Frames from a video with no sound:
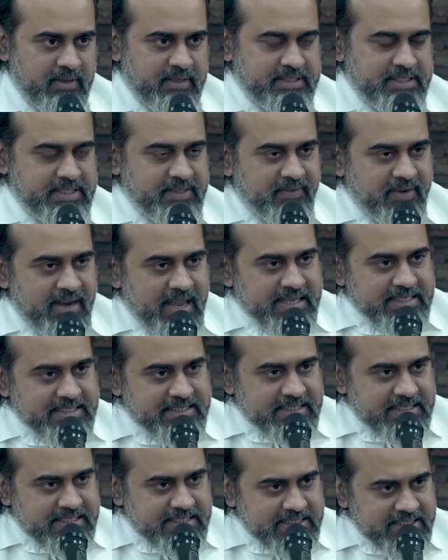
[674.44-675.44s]

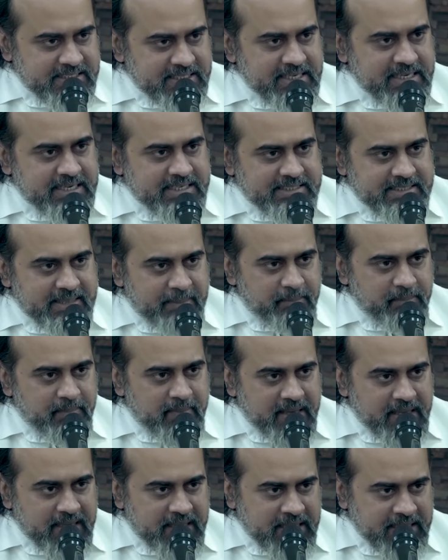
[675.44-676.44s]
Civilization is a
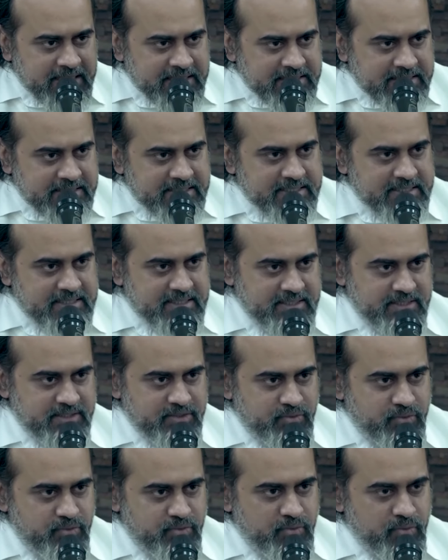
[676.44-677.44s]

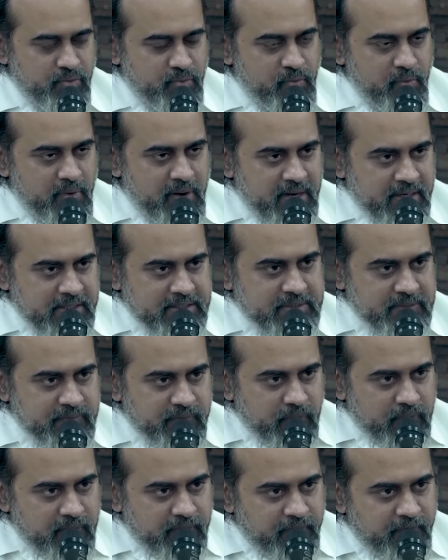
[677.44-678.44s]
means towards
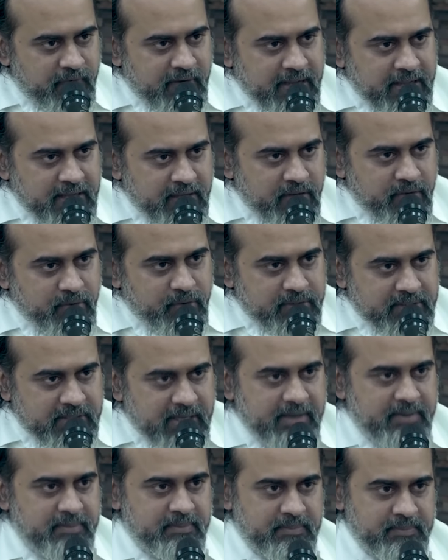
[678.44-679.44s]
fulfilling your
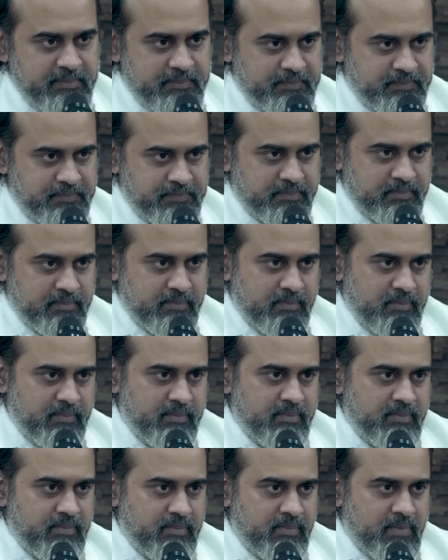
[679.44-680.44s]
dharma.
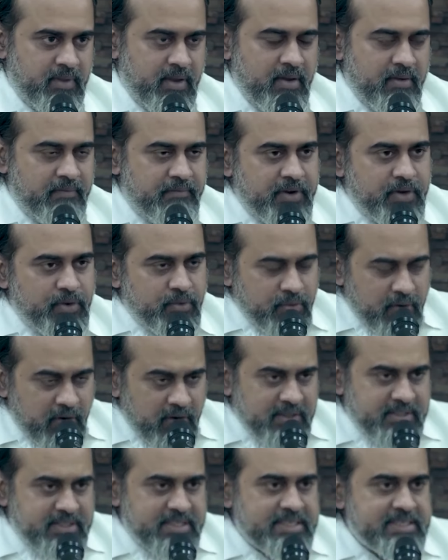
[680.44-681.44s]
We do
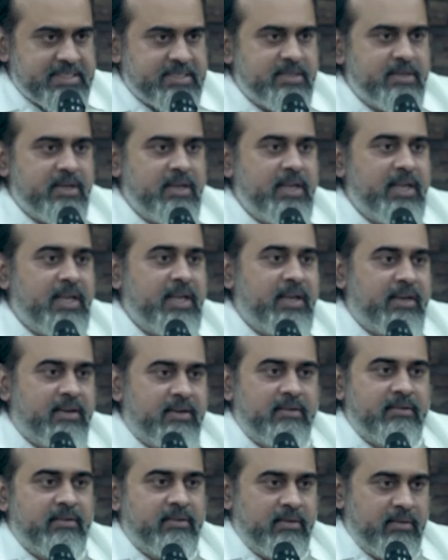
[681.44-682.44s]
not just
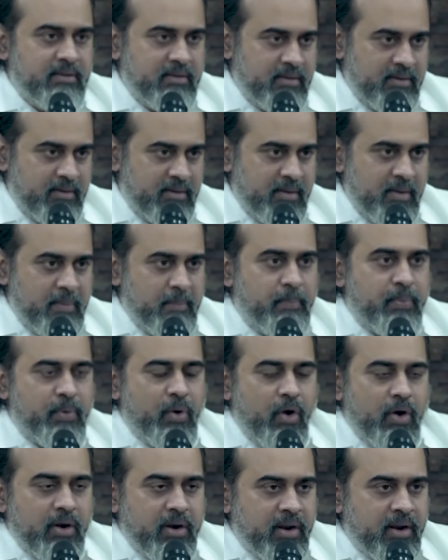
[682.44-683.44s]
need
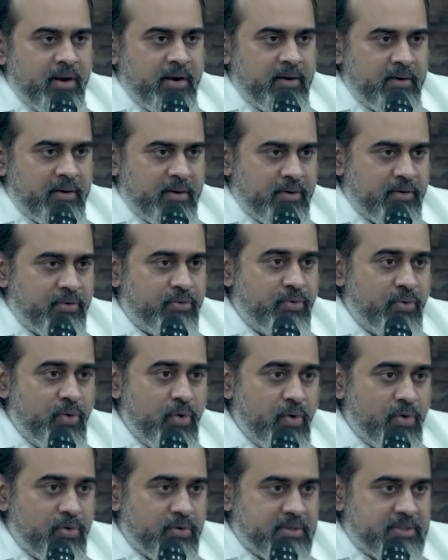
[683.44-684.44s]
broader
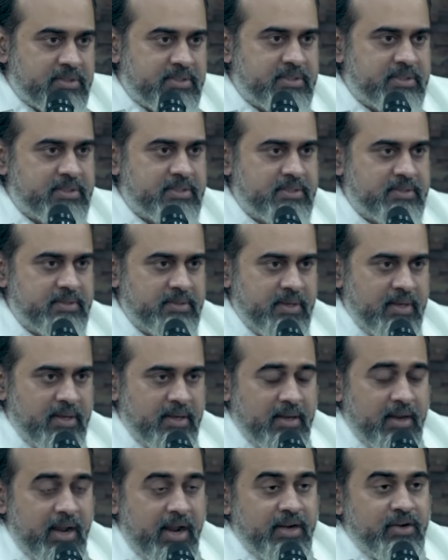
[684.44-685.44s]
roads
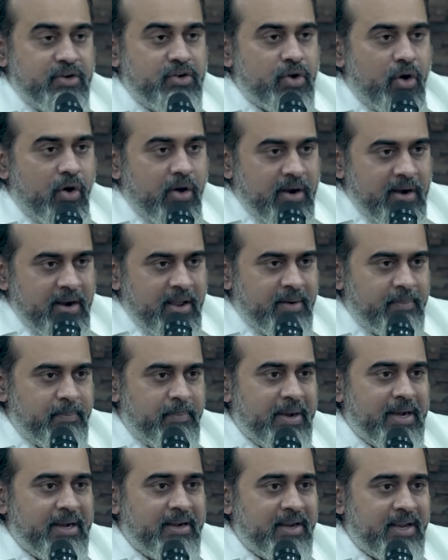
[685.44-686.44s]
and taller
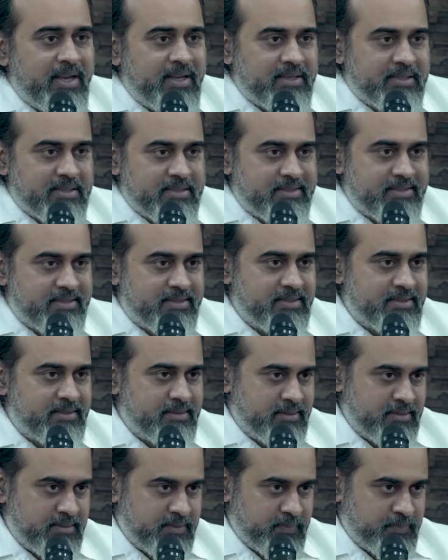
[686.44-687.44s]

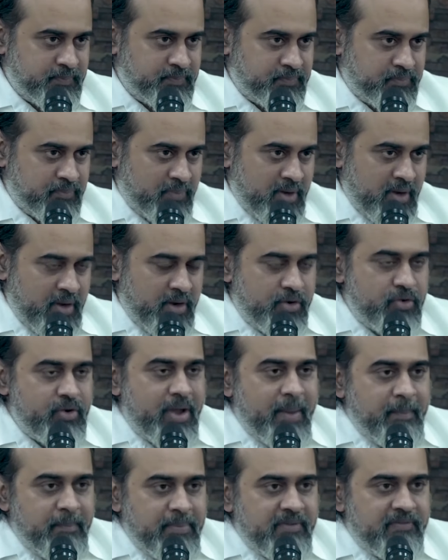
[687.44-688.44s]
buildings to
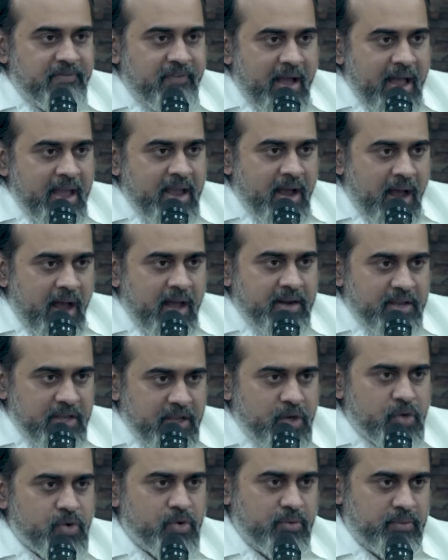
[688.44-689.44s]
amplify our
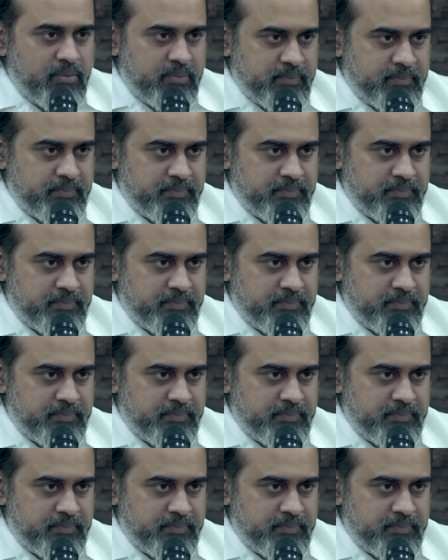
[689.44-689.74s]
ego.